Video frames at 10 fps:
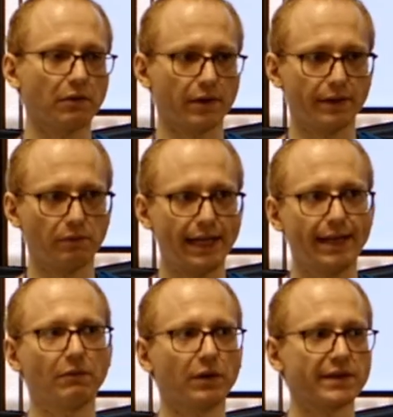or the way
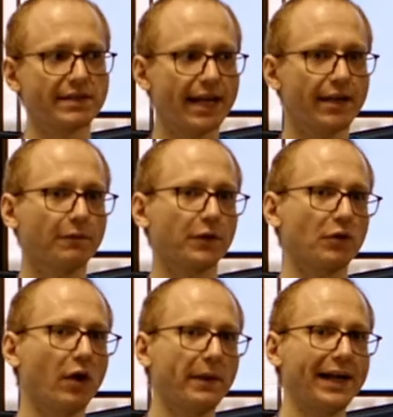that was intended for
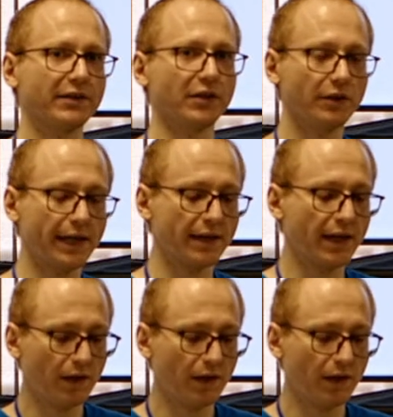Drawpile to do it,